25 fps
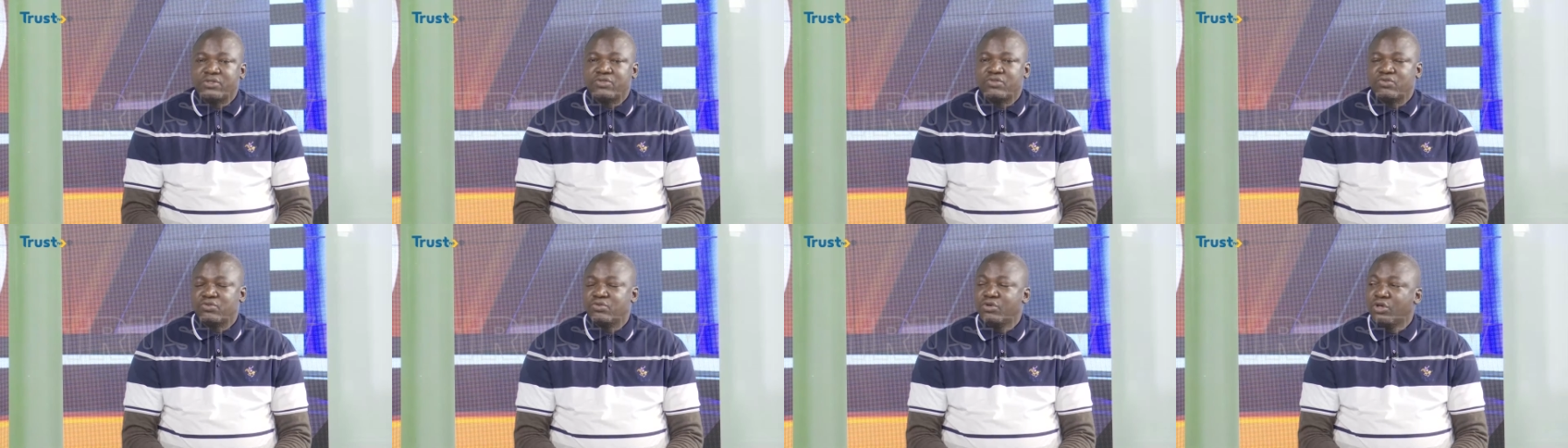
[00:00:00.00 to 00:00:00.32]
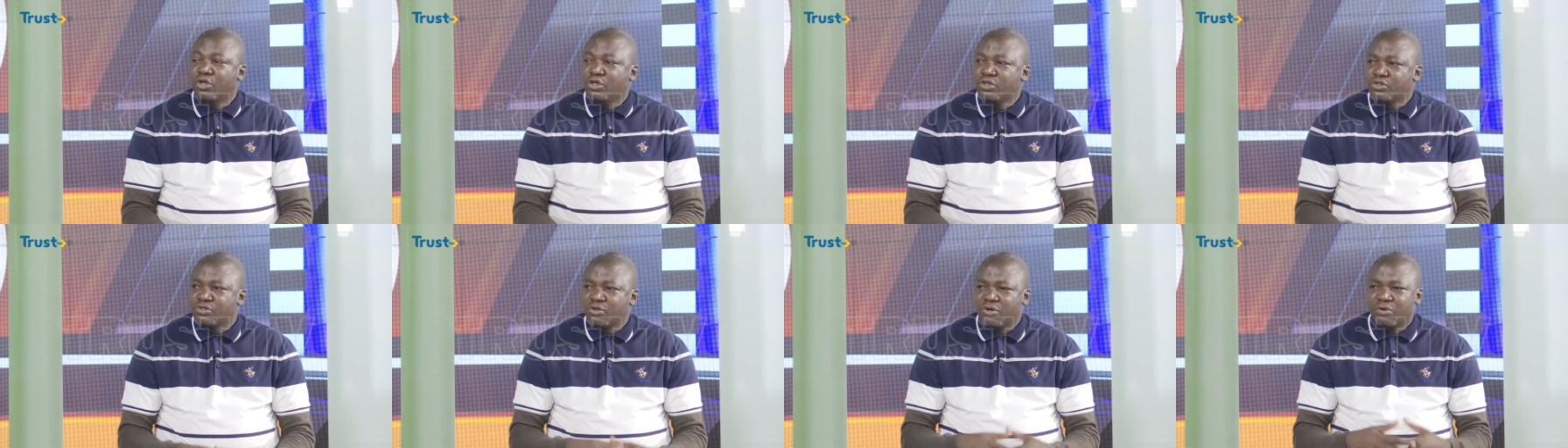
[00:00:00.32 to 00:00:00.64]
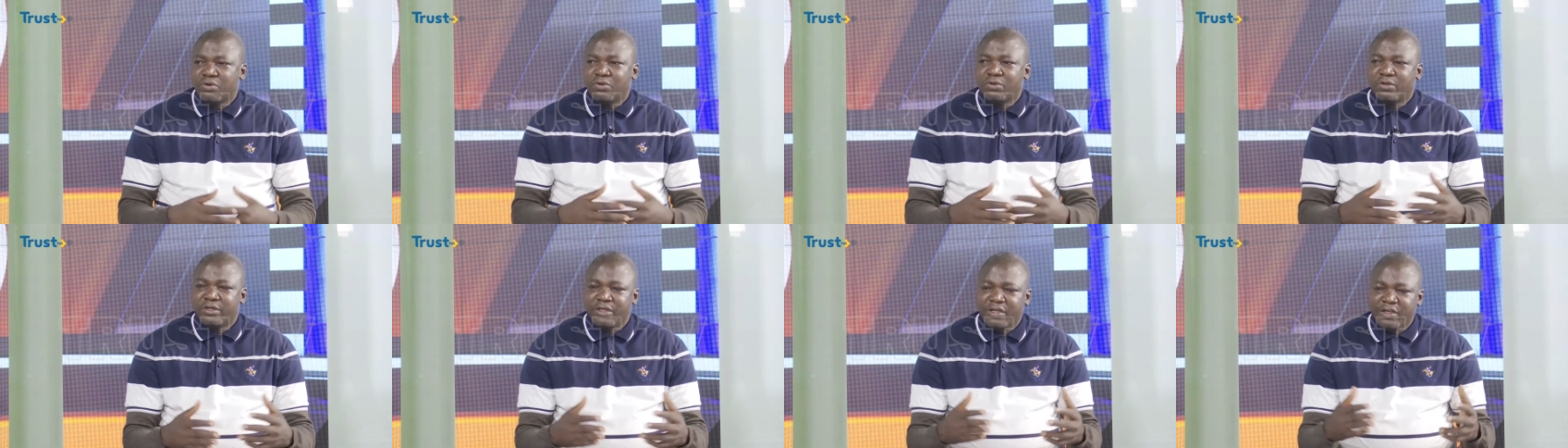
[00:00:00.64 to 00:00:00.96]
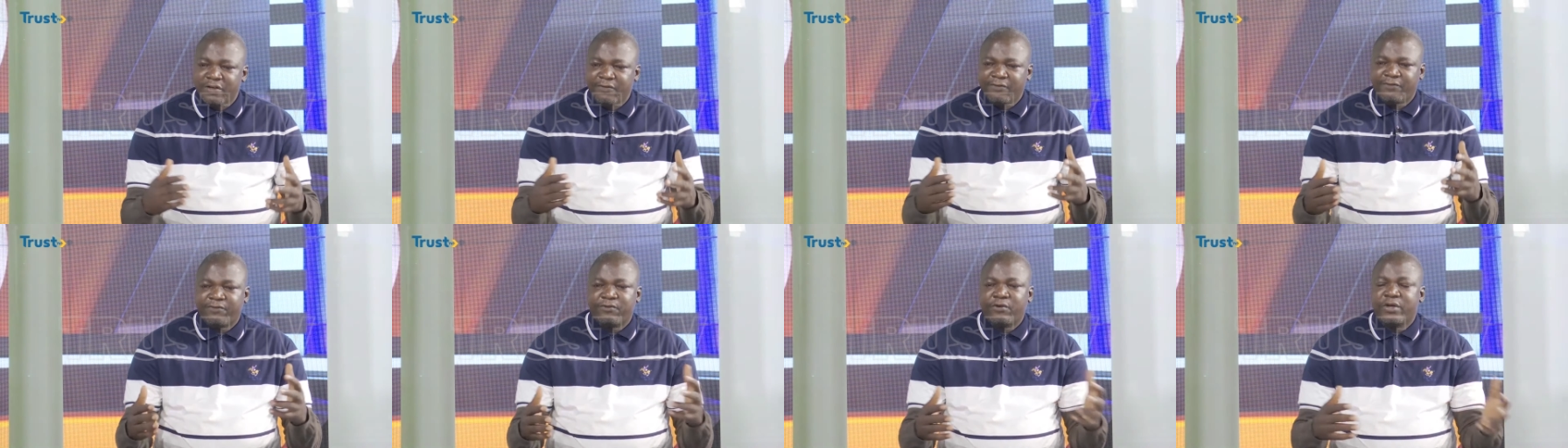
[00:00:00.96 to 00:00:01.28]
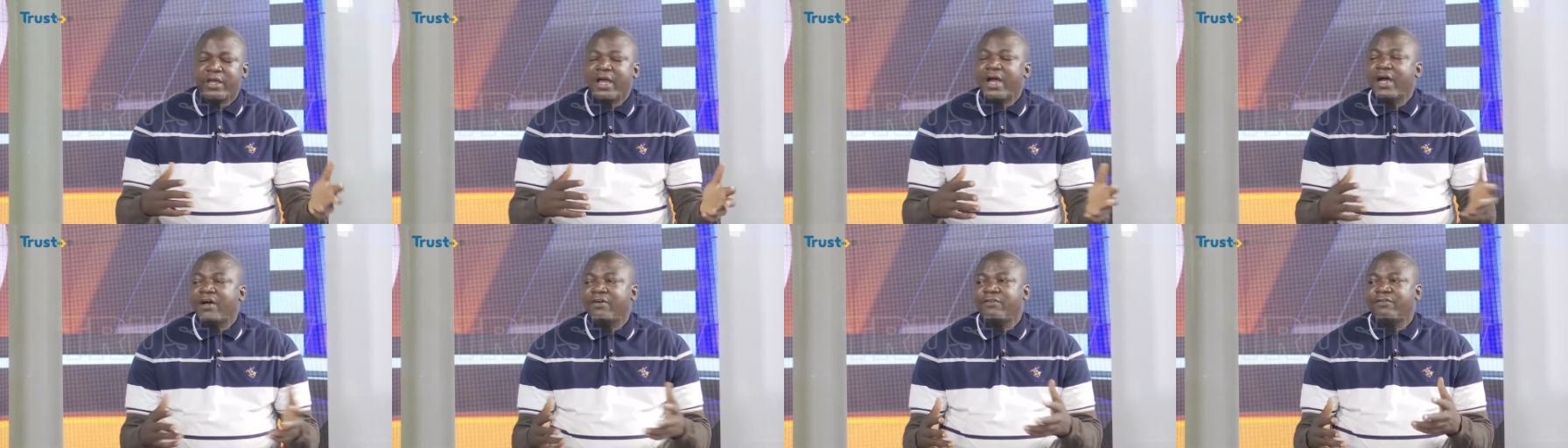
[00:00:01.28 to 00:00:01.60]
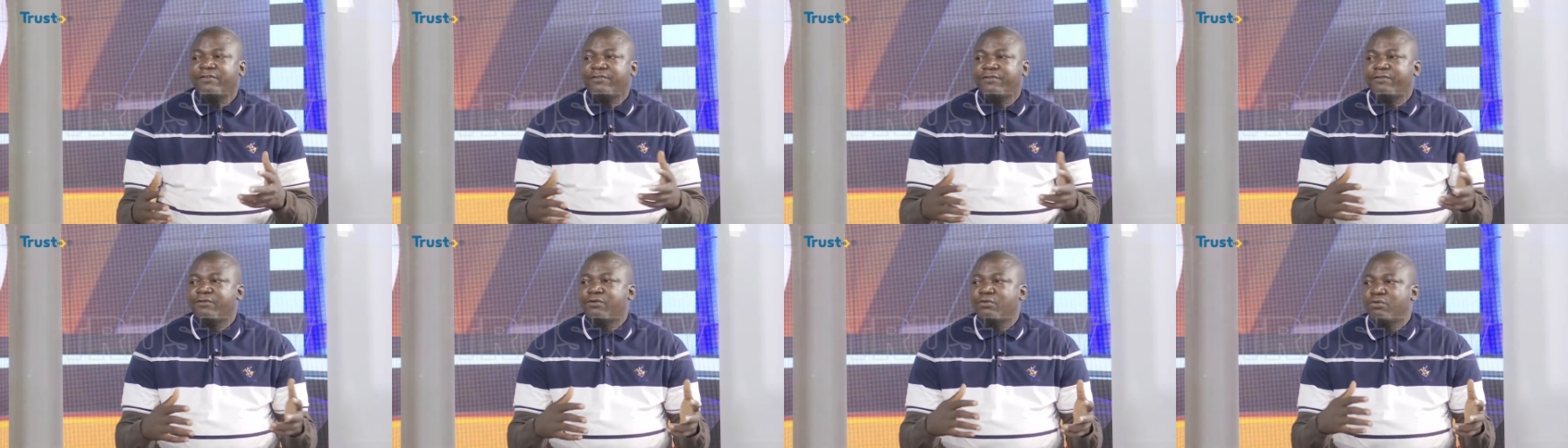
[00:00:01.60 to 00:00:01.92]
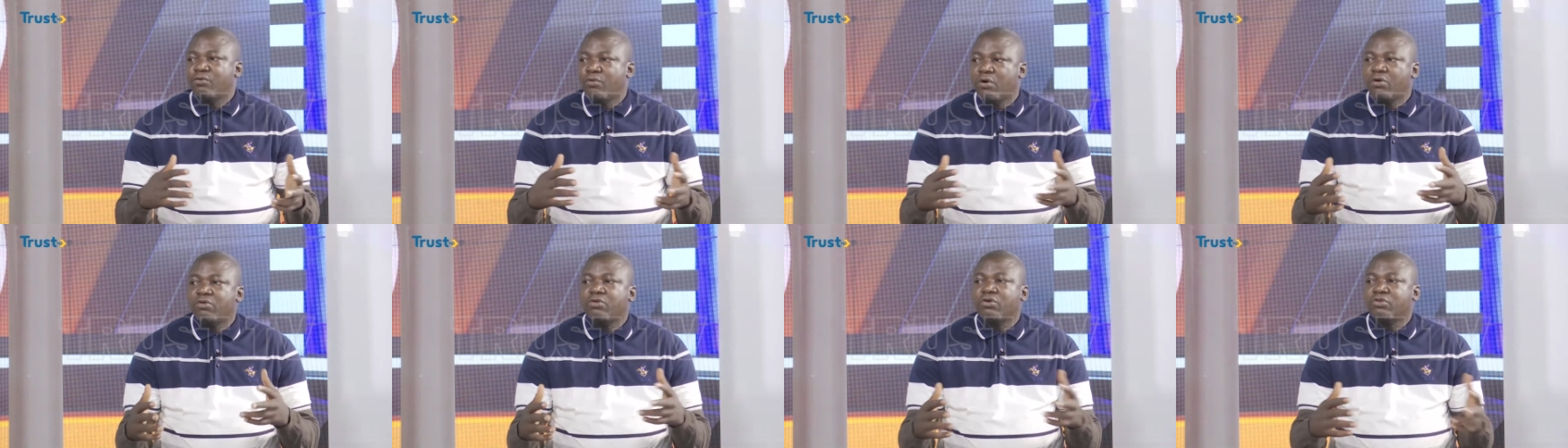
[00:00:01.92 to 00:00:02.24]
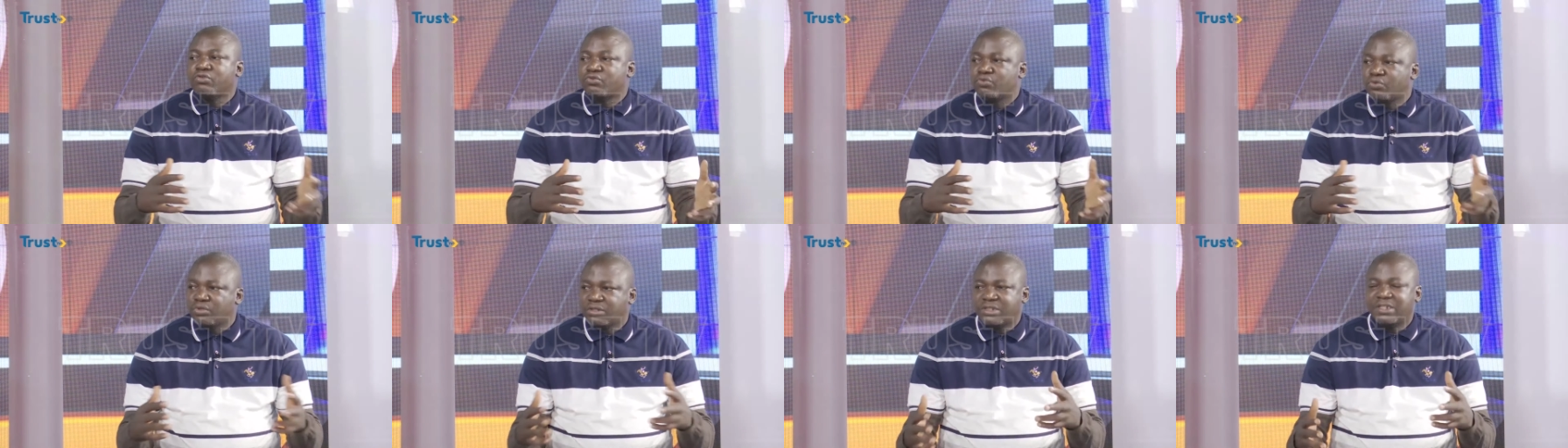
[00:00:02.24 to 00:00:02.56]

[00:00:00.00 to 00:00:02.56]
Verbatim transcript: too. So if we have one or two,